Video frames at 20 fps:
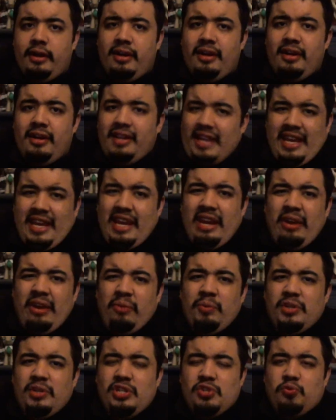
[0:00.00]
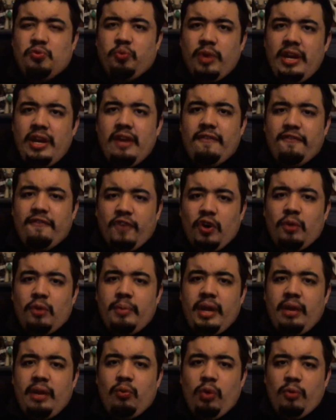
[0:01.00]
Here, we're just
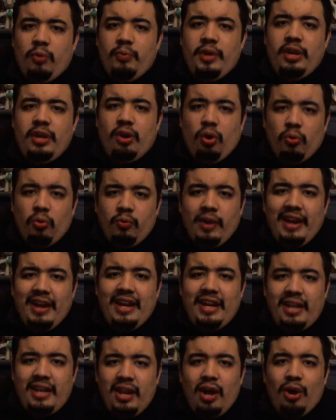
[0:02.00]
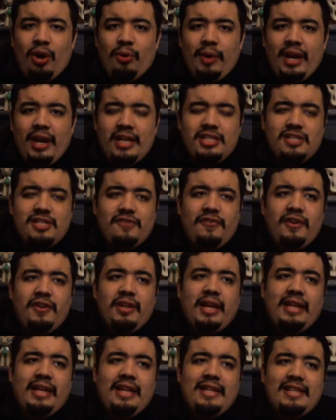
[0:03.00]
reaffirming what we already know, and I just feel
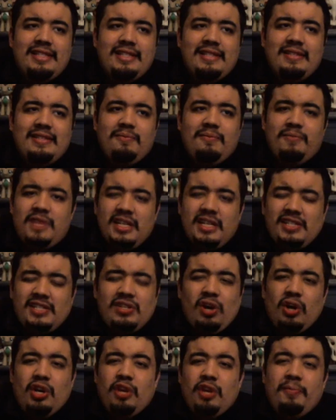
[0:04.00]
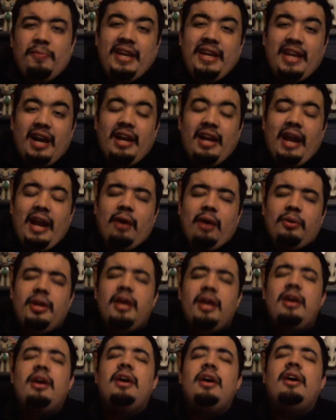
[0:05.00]
like that this song could have been cut out.
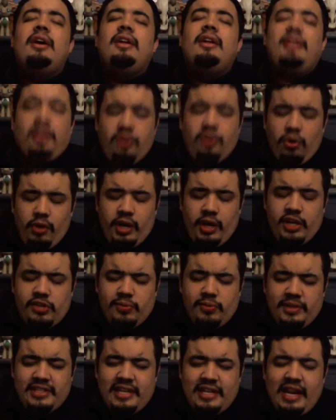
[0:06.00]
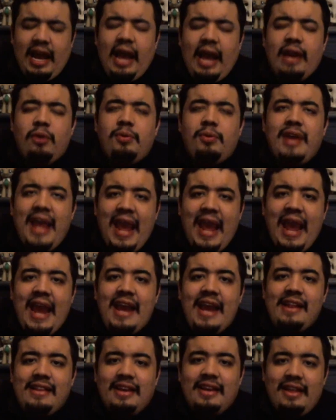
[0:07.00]
Now, don't get it twisted. I don't
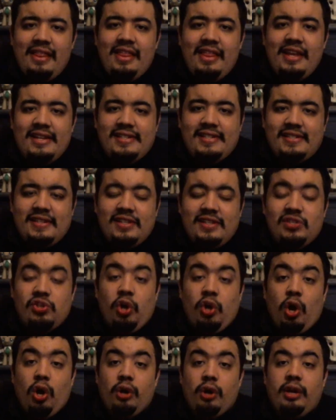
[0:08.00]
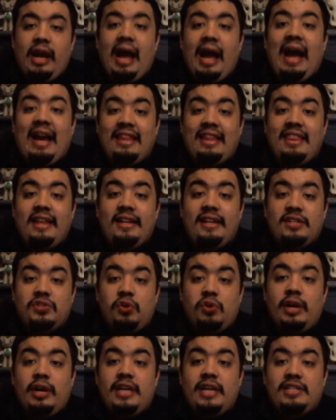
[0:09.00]
hate this song. I think this
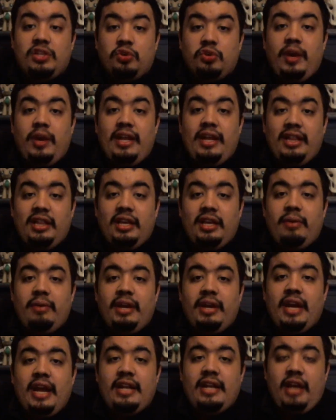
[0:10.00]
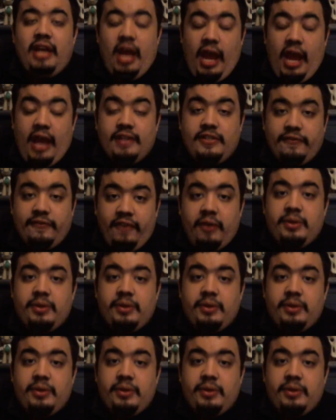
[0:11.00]
song has a great lyric and has a very